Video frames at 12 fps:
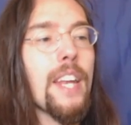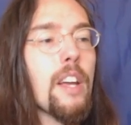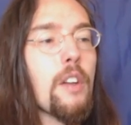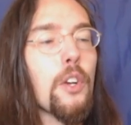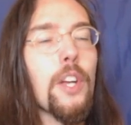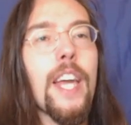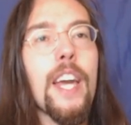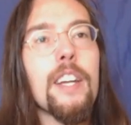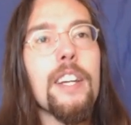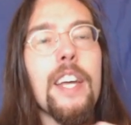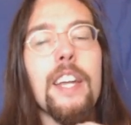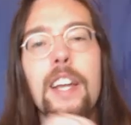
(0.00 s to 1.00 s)
any other
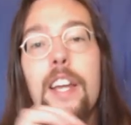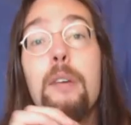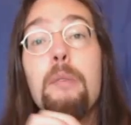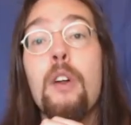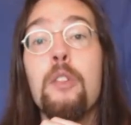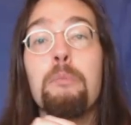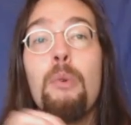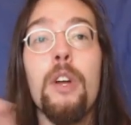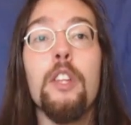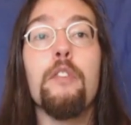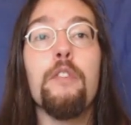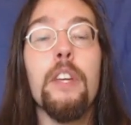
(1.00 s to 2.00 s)
candidate at any other
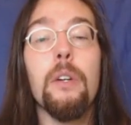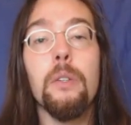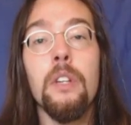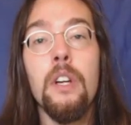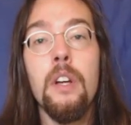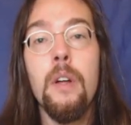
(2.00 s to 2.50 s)
point in the field.